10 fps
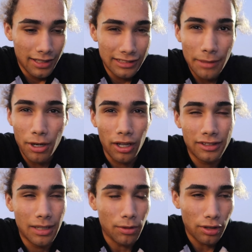Same
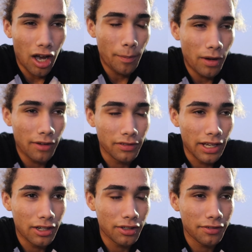concept, just hop off,
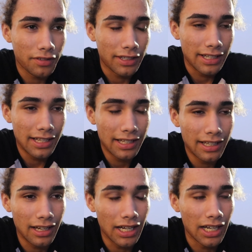land on your feet.
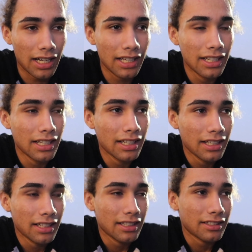
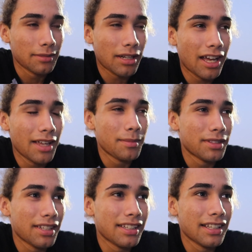Sometimes
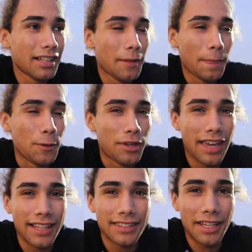you
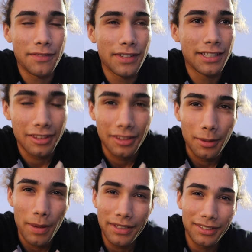can't save it.
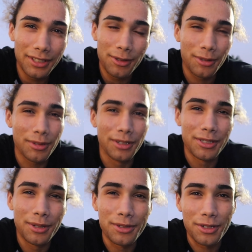The best thing you can really
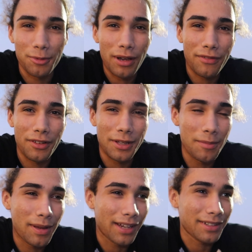do is just wait for the
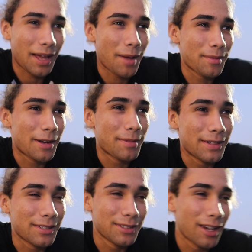impact to happen. I
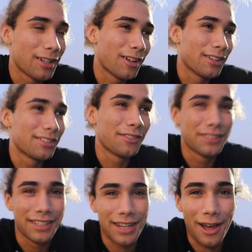mean, there's not a lot of stuff to
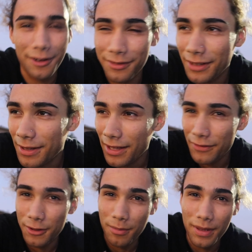get out of it if
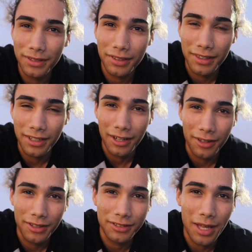you miss the
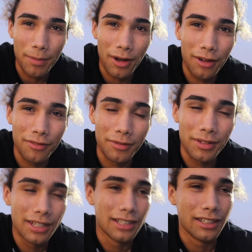step off and
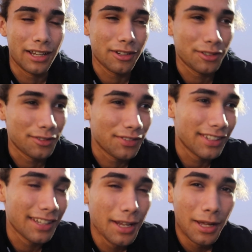land on your
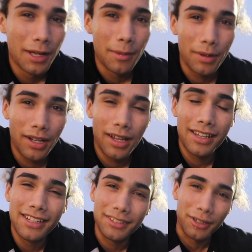feet. But it
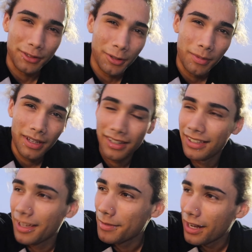doesn't hurt too bad.
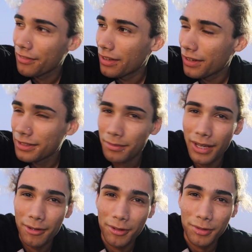I mean, I've had some
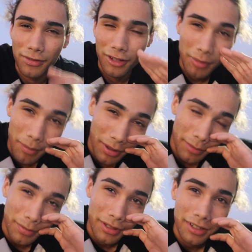bad ones where I fell on my
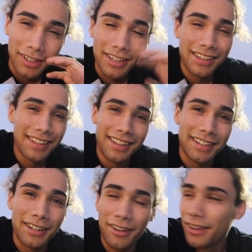butt, but you
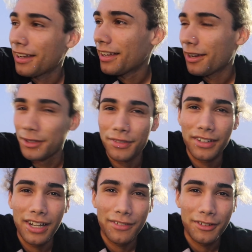know, I was fine
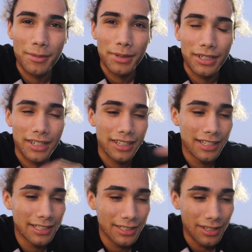after. But
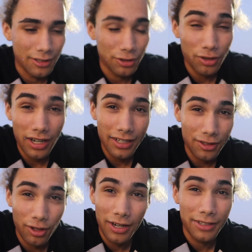you know, just
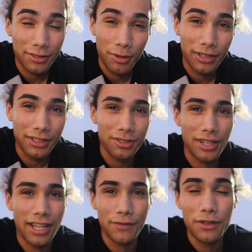try as quickly as you
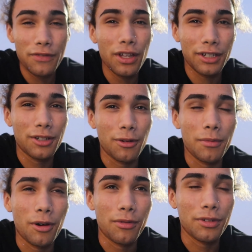can. If you feel like you're going
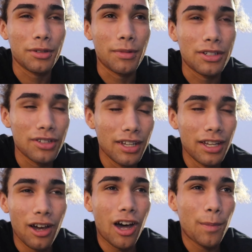over too much,
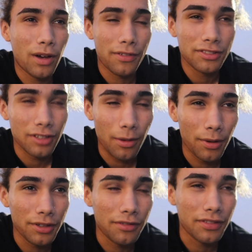hop
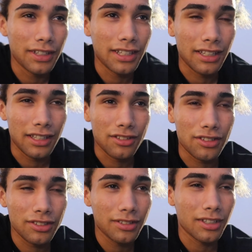on your feet and
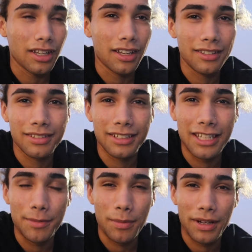just
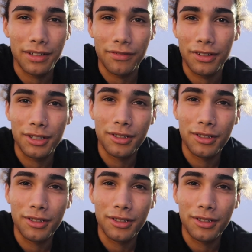keep your bike in front of